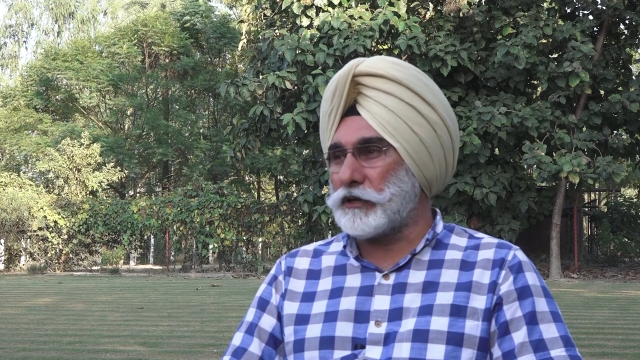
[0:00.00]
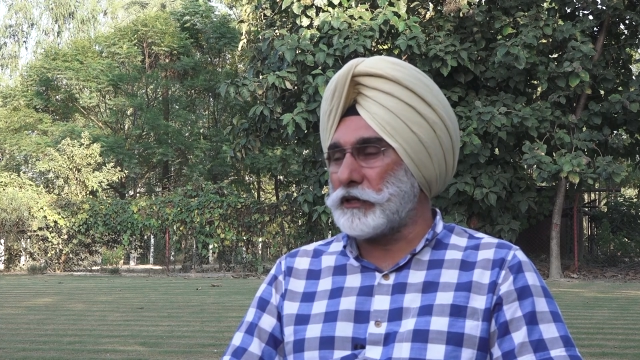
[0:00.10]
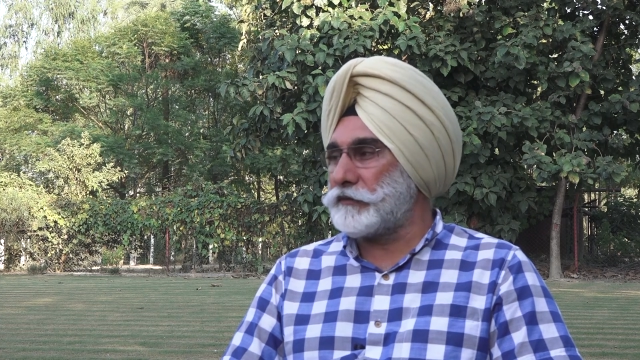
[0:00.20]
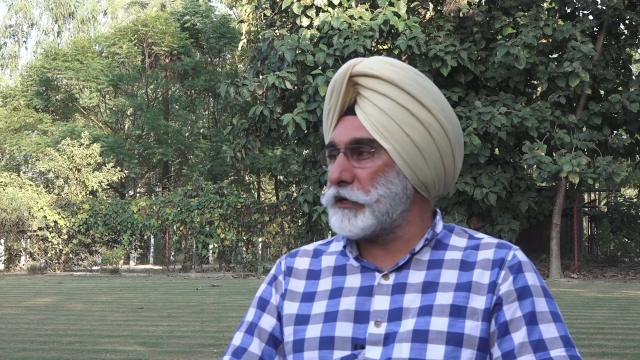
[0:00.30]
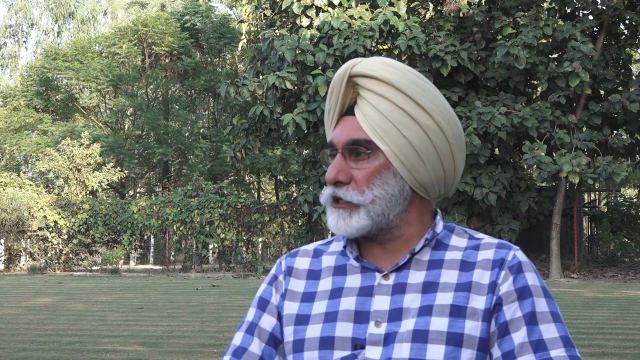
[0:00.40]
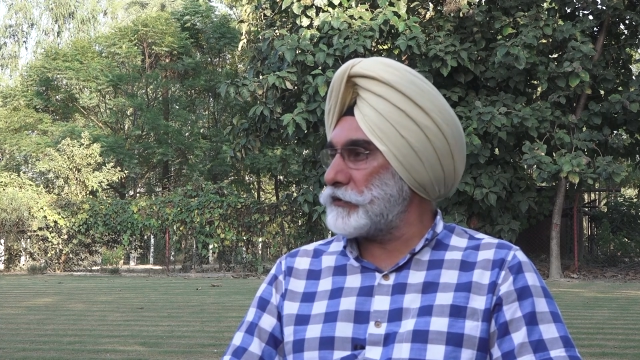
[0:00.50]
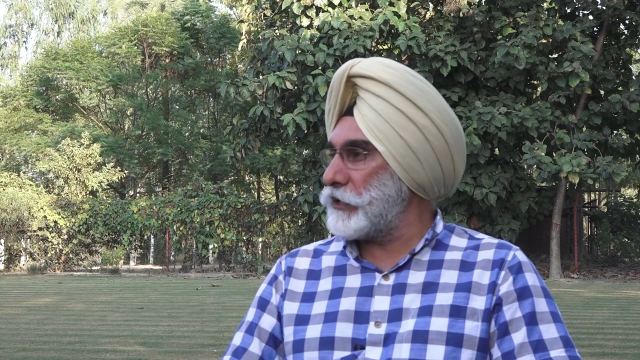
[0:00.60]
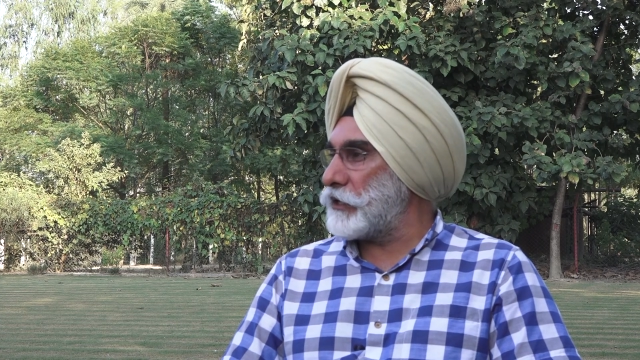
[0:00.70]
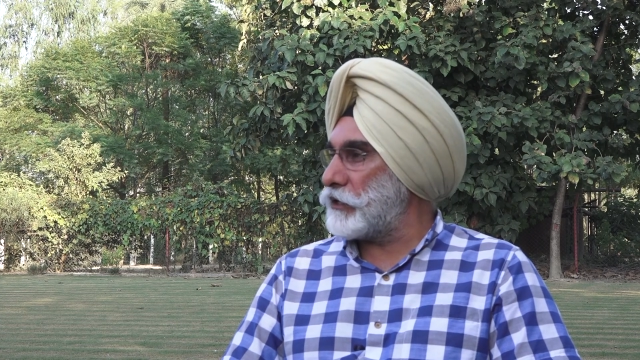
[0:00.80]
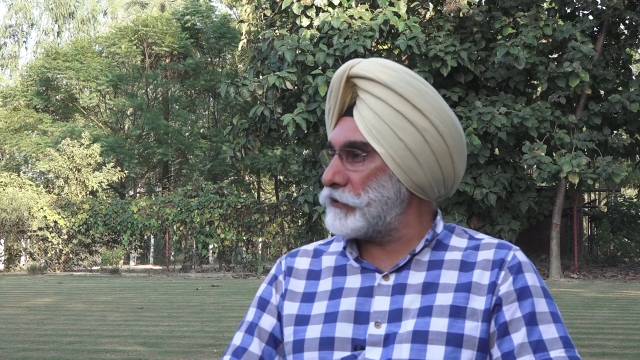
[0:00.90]
or the first
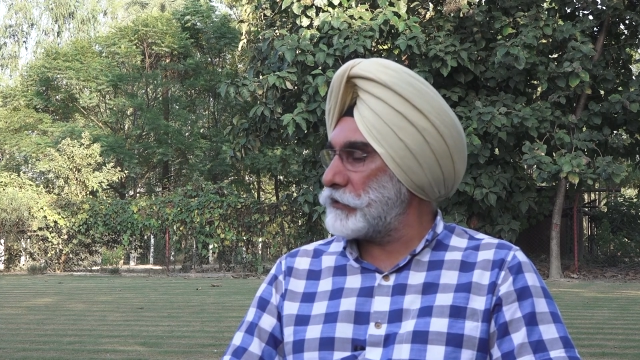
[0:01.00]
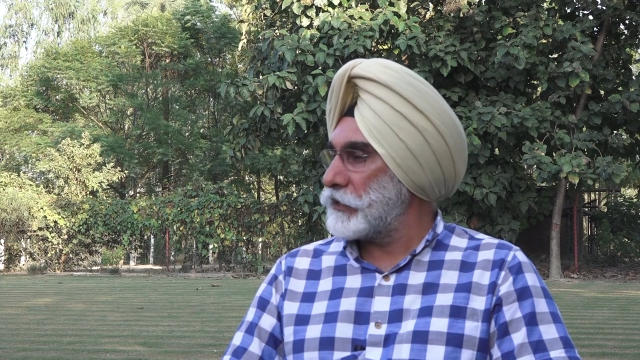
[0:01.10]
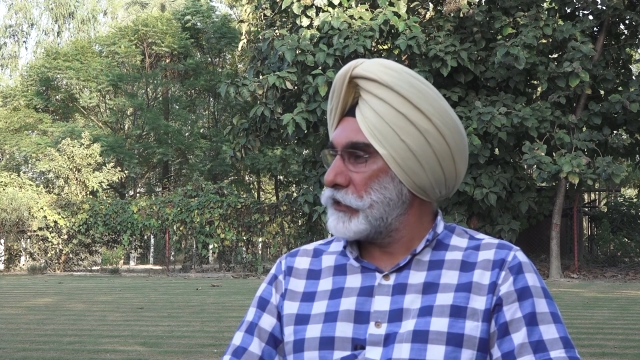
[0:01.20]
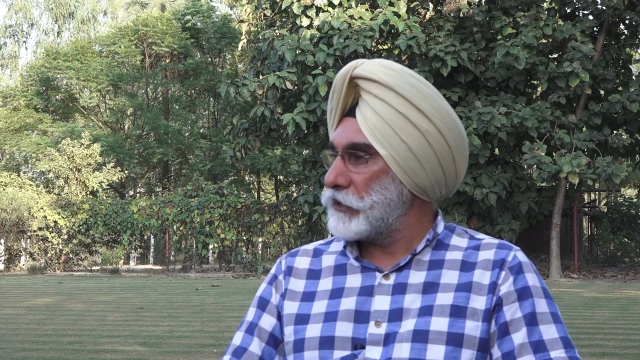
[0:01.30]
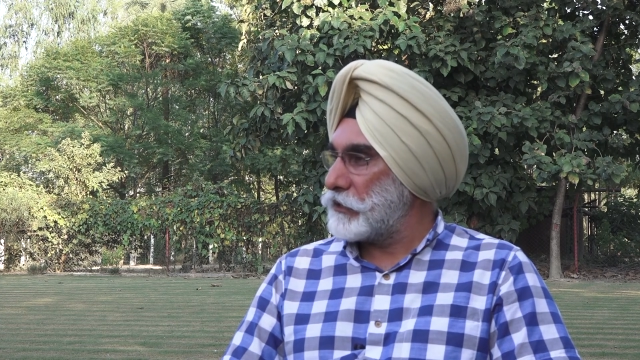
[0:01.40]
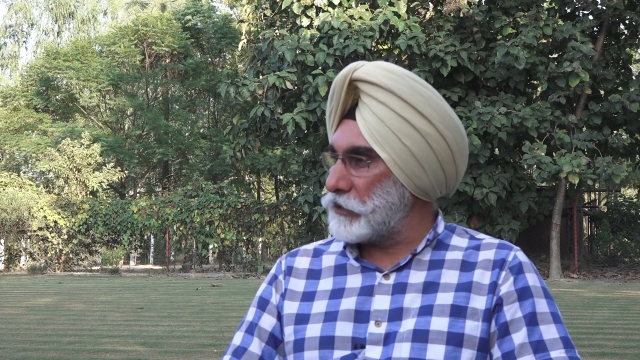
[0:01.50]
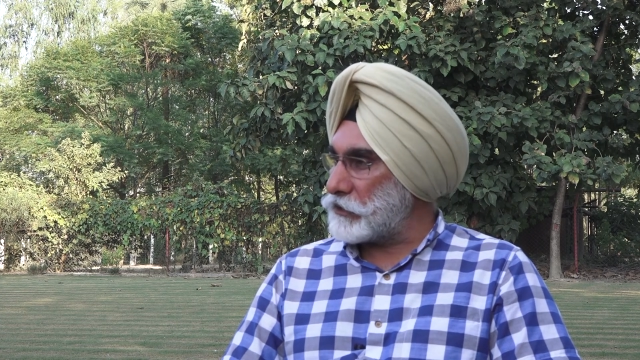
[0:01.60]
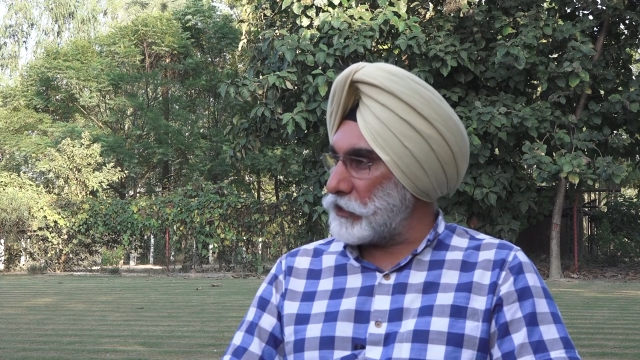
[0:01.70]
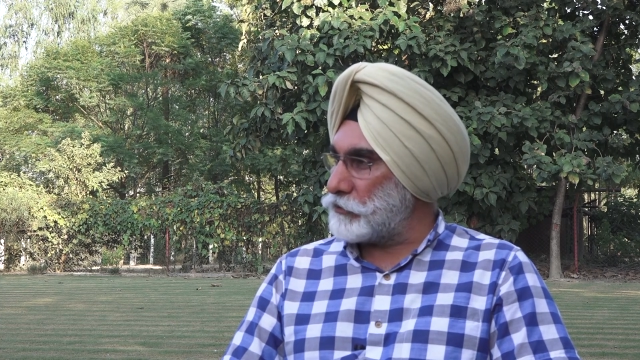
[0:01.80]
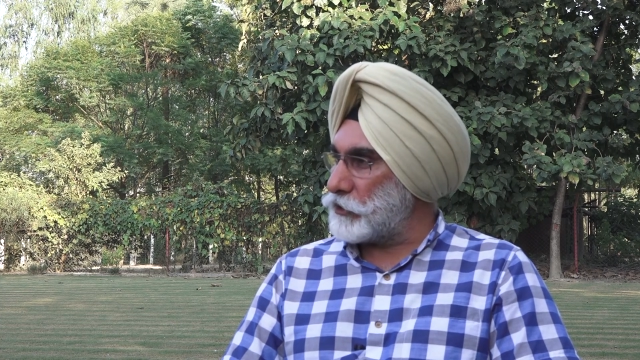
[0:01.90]
week of
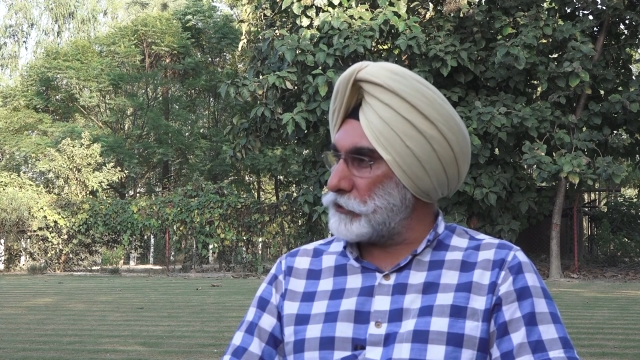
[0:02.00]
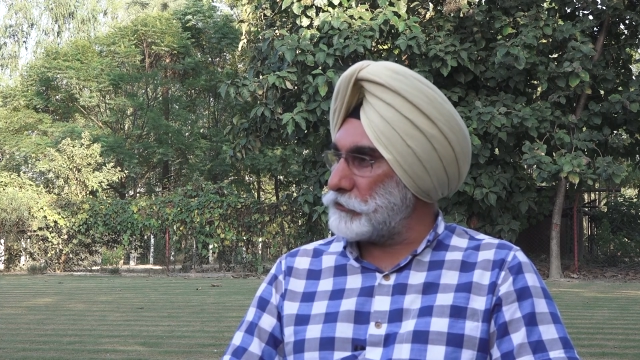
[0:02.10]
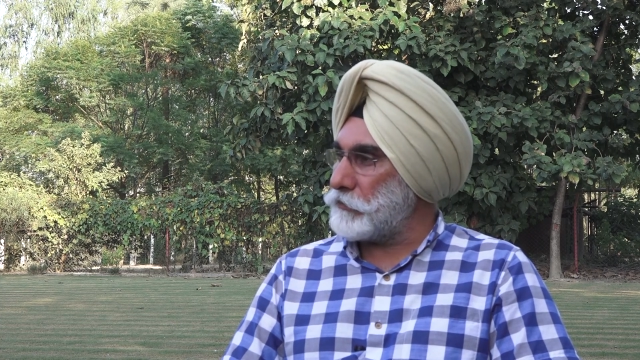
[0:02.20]
December.